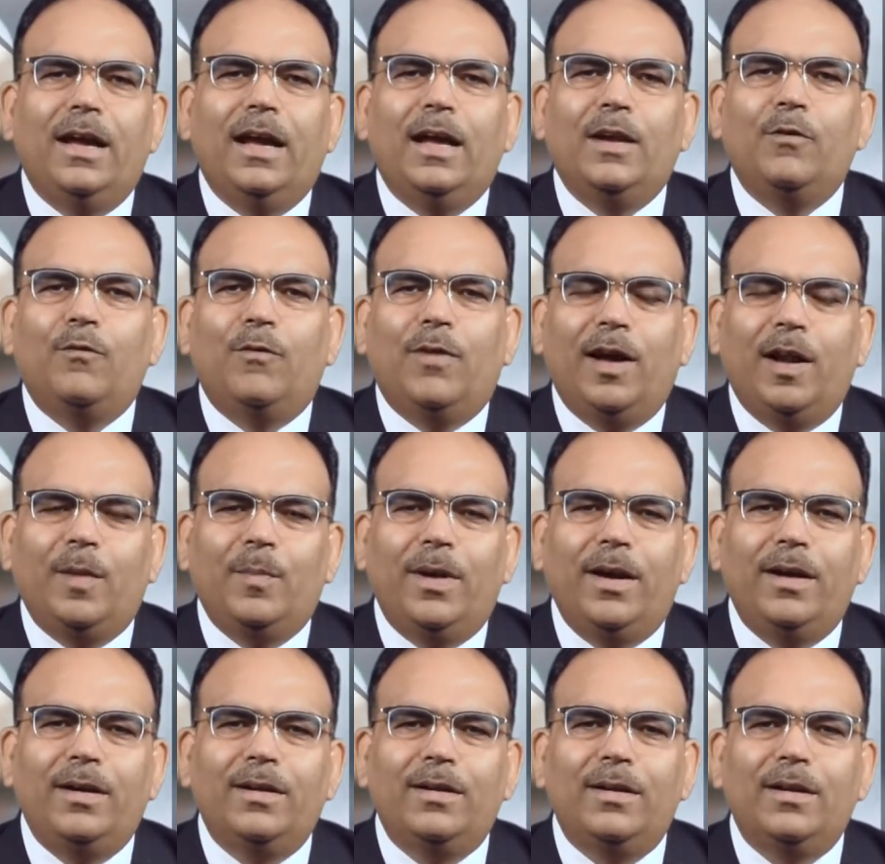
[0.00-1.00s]

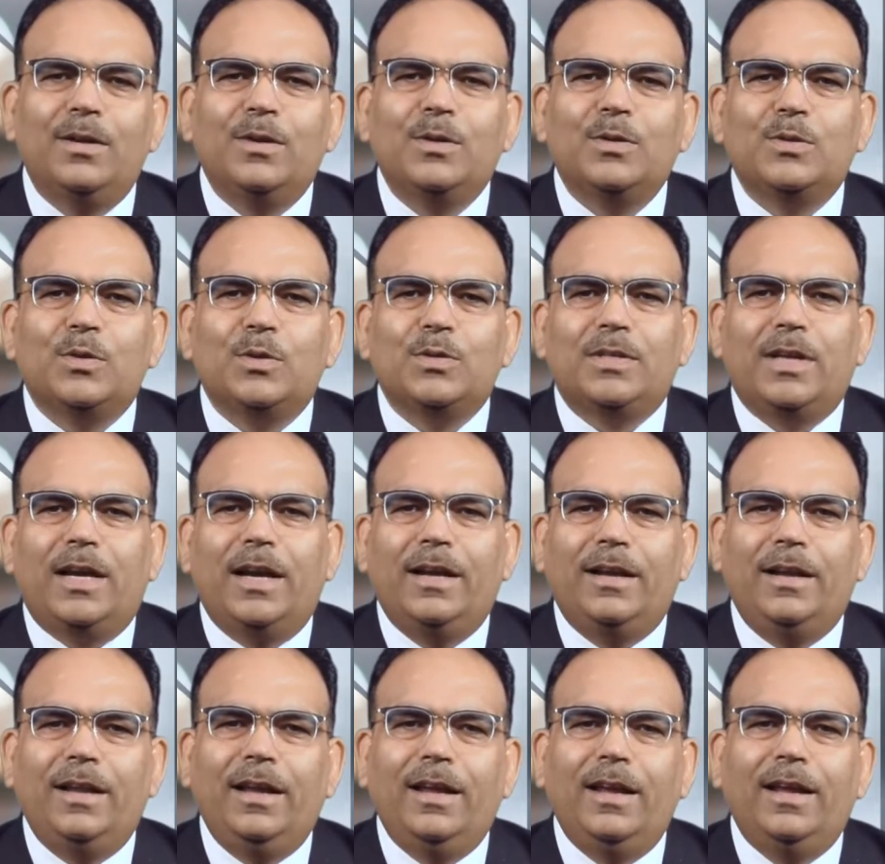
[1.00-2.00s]
environment,
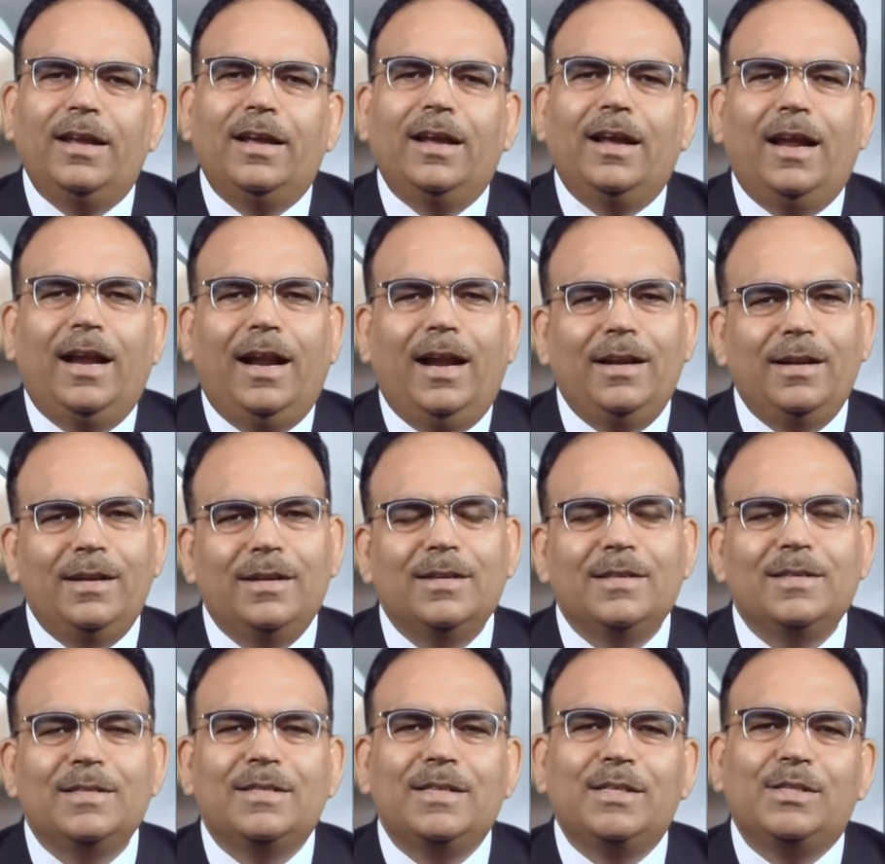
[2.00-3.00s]
society and
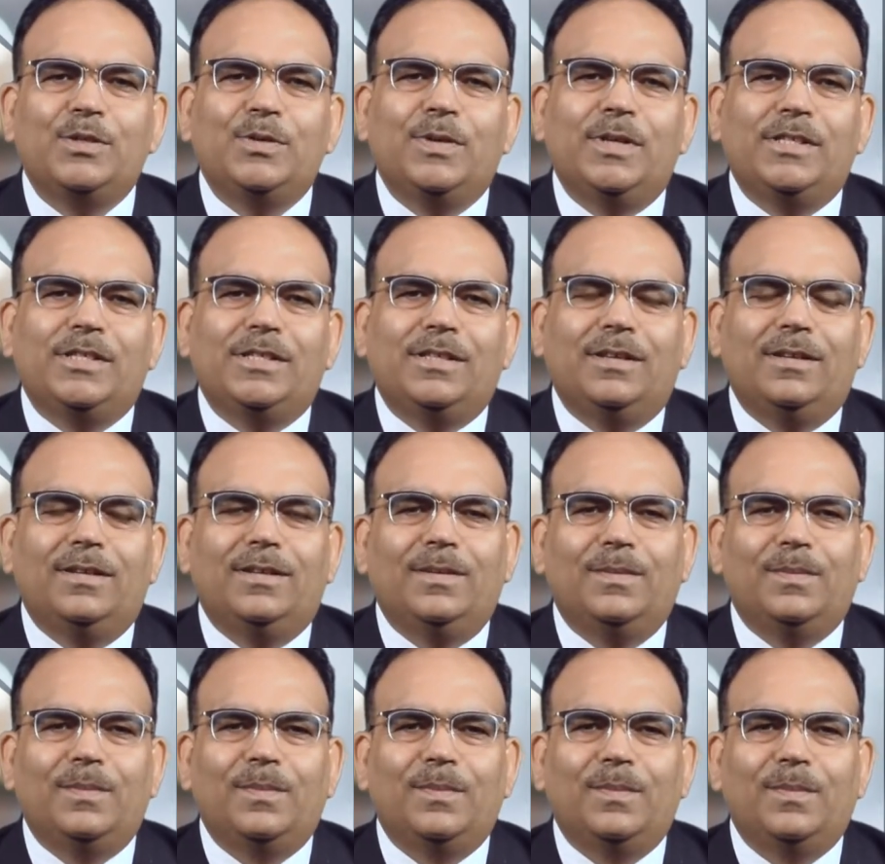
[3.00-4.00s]
situation.
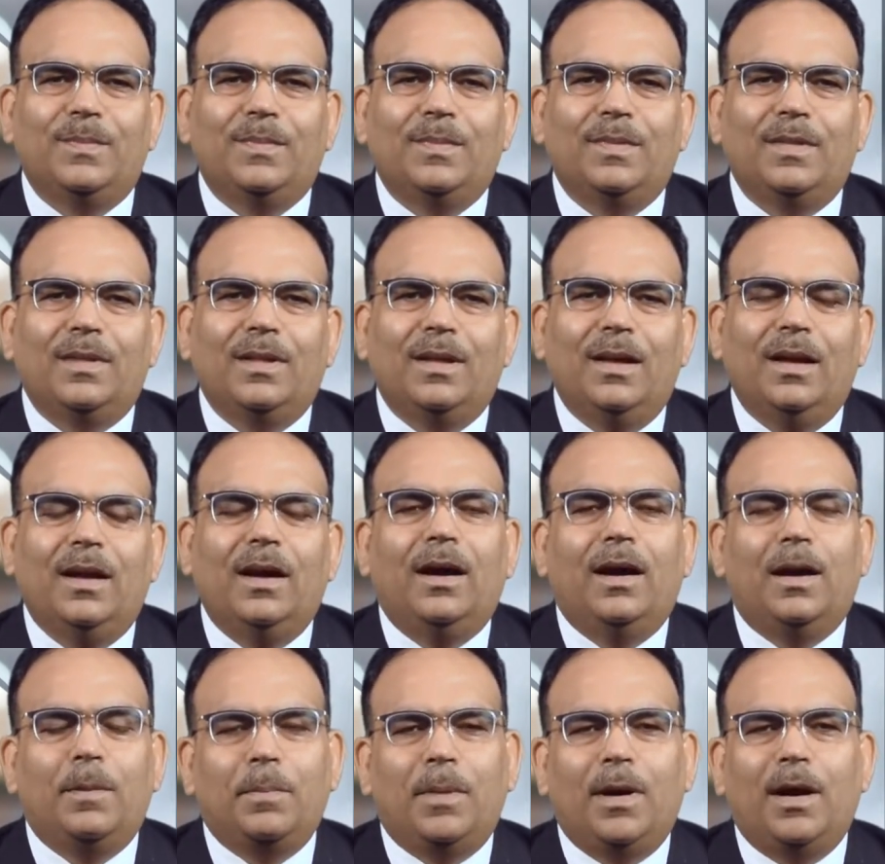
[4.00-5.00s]

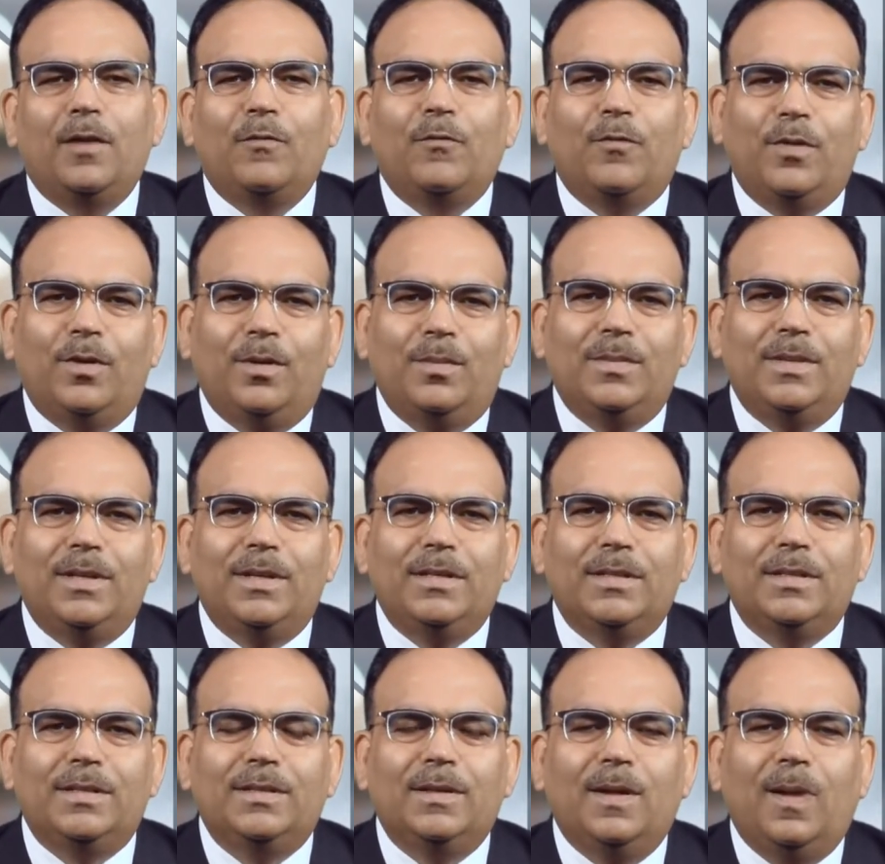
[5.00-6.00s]
Apart from
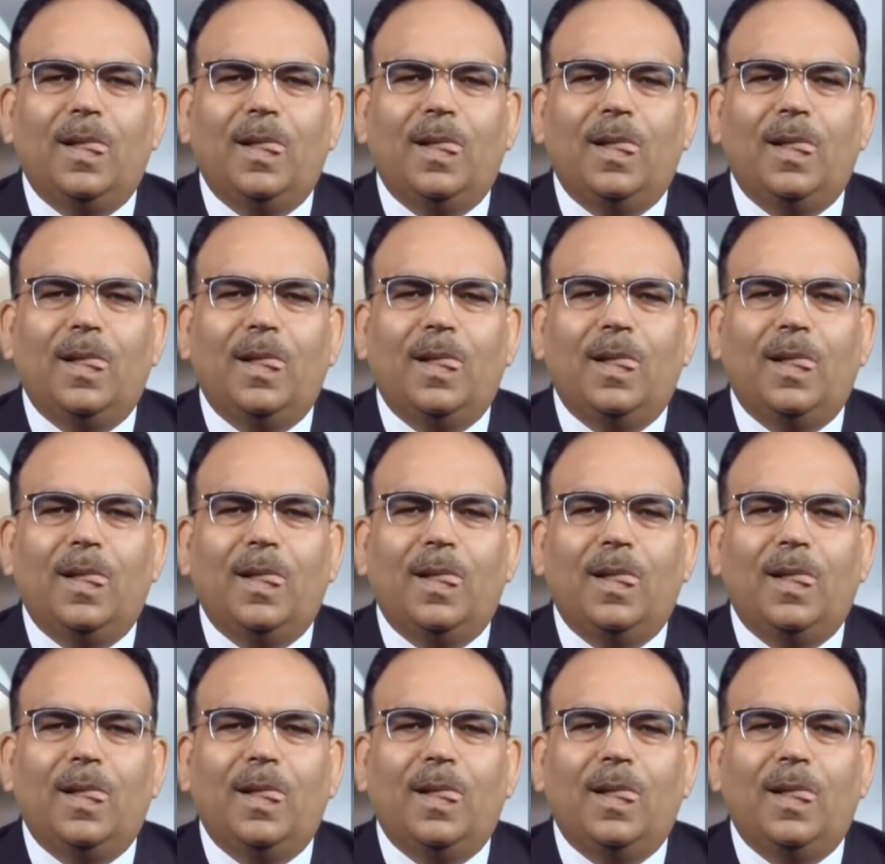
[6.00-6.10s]
this,